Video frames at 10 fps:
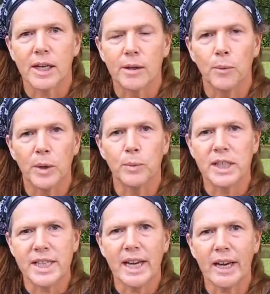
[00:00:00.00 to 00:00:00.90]
that one
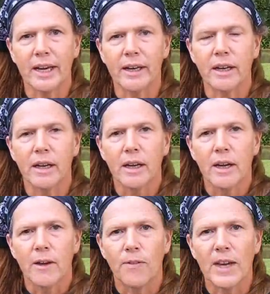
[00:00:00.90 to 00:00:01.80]
would tan,
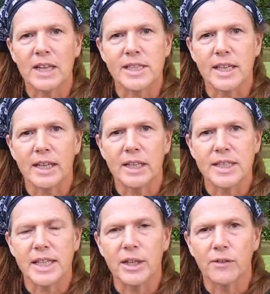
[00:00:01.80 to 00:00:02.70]
that
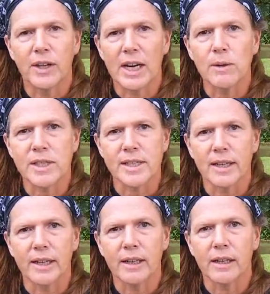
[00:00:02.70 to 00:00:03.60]
side stayed on the
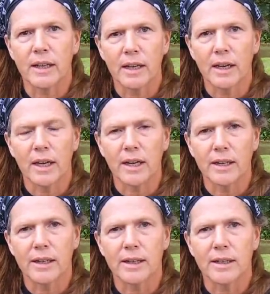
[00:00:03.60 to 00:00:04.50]
outside
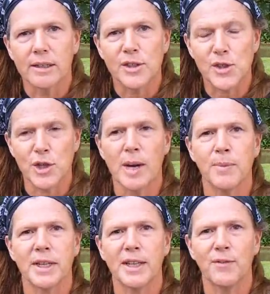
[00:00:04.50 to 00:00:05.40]
and
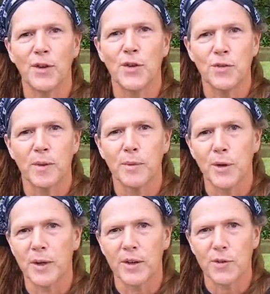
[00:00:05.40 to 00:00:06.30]
stopped any flow from
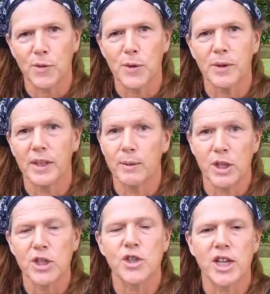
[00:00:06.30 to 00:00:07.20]
going through and they
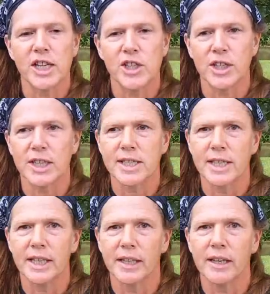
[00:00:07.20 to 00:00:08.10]
would just change it as
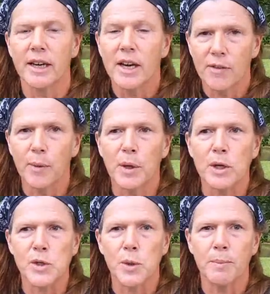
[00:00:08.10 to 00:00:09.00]
needed. They would
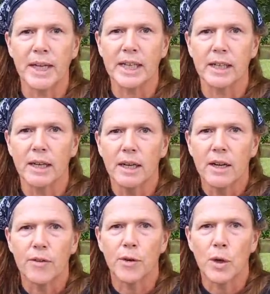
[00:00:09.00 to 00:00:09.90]
also make
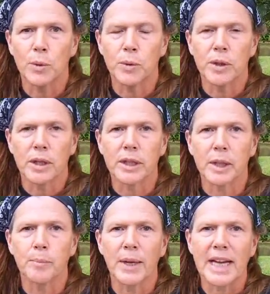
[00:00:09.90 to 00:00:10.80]
their own
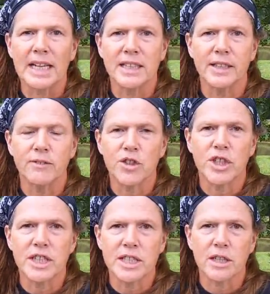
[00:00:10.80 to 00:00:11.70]
little bags out of
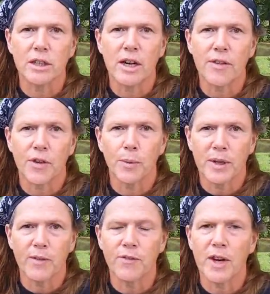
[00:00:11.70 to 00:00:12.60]
cheesecloth or
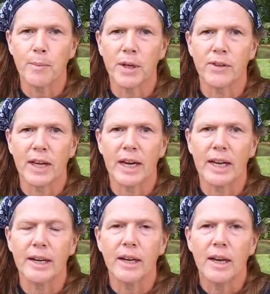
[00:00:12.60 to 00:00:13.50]
whatever fabric they
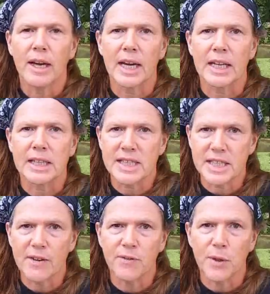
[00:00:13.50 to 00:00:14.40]
had and
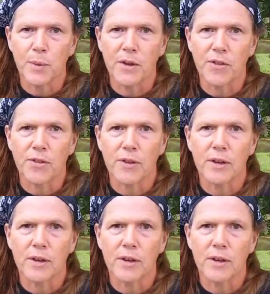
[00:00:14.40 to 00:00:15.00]
stuff it with